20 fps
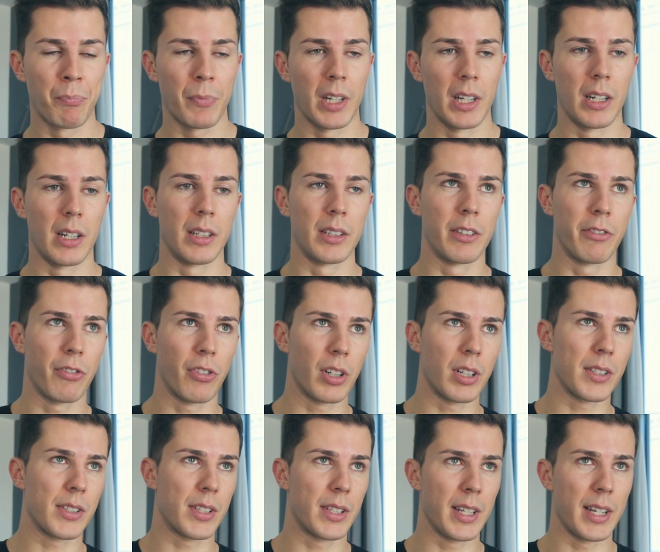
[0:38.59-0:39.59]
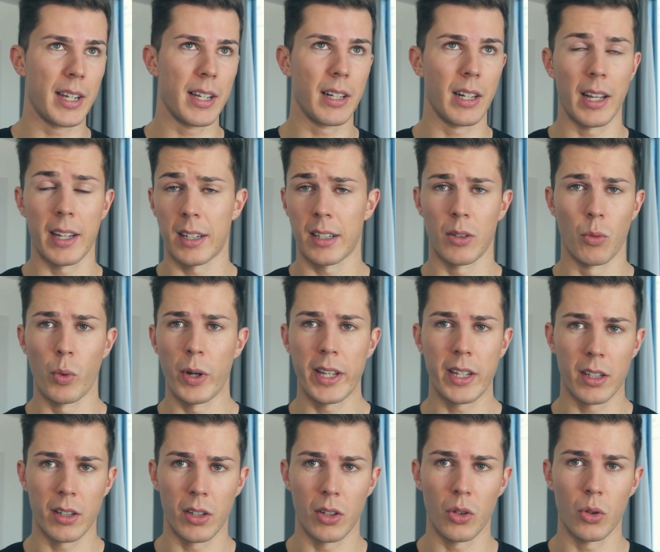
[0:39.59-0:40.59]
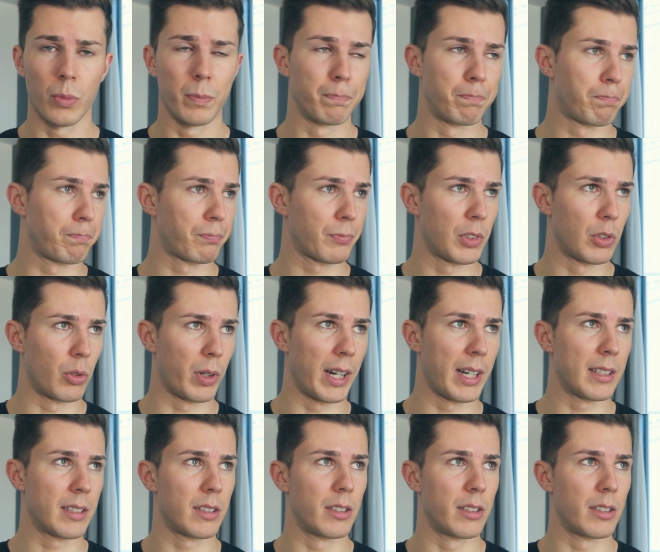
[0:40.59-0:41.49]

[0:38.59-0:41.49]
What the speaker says: The first day, like a week ago, right?